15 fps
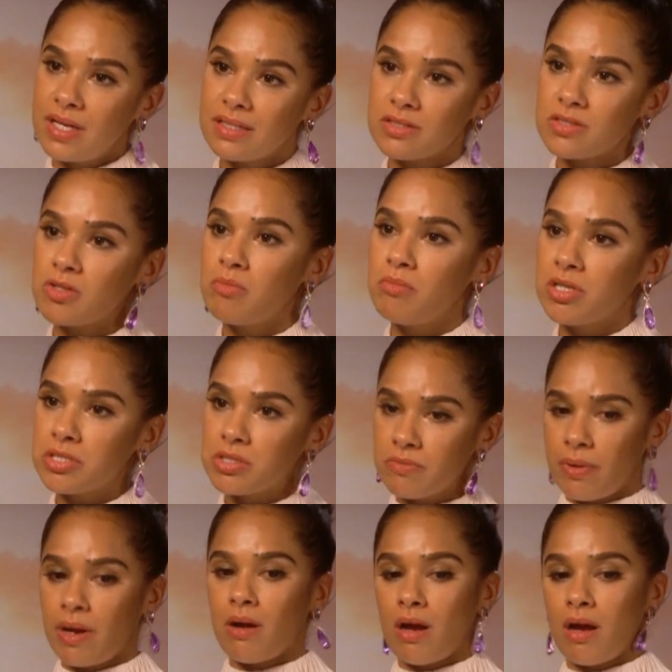That's so much
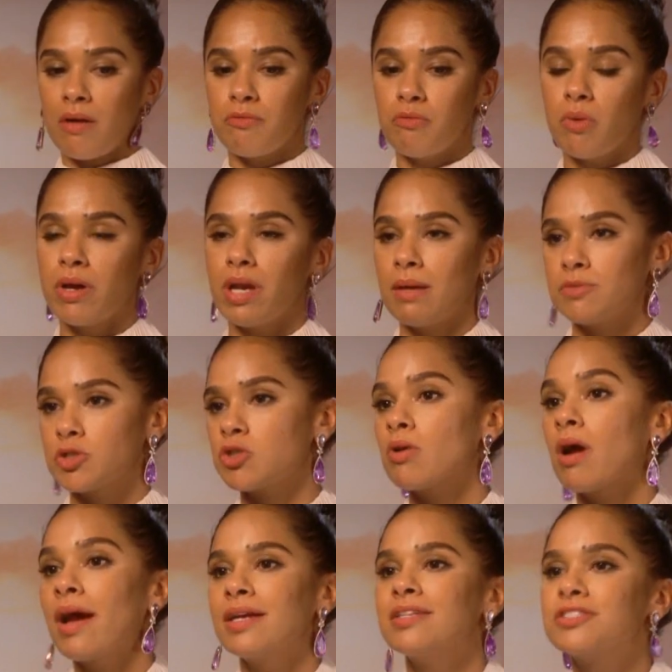of what I'm
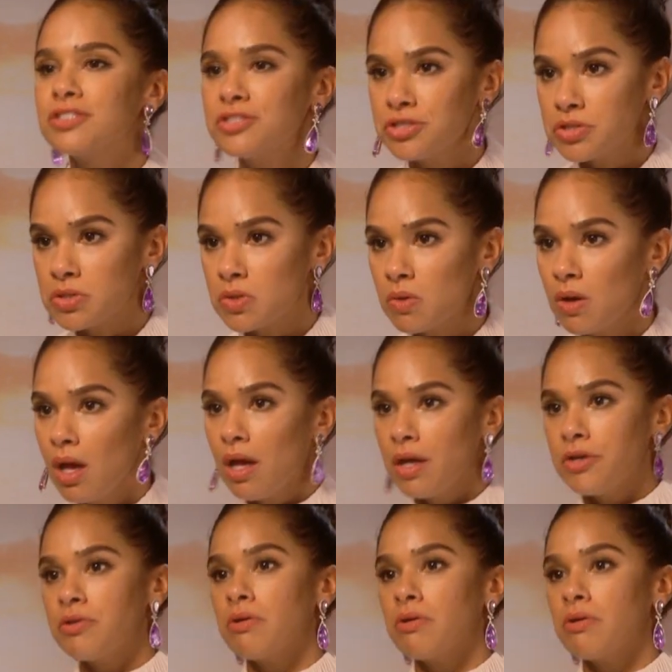trying to do.